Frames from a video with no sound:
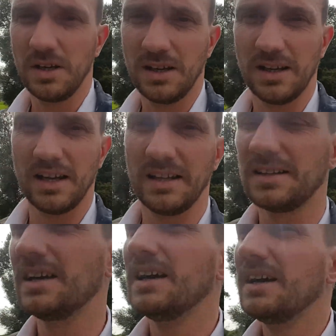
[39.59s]

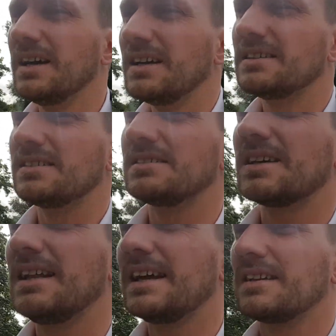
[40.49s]
And since
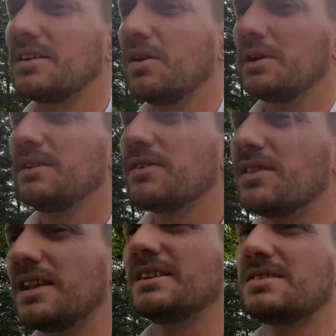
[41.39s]
I let it go, even
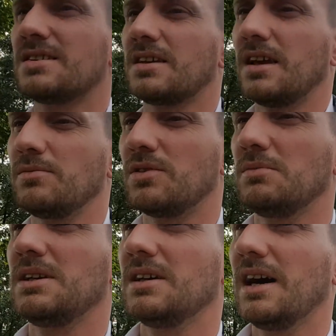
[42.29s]
this came to
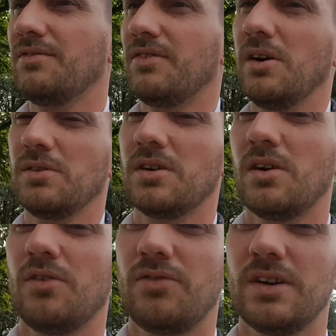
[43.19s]
me. I found a
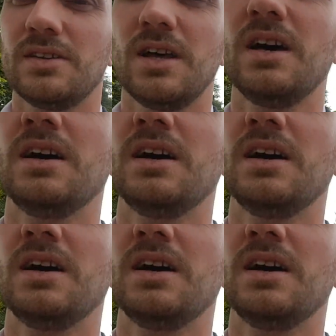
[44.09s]
girlfriend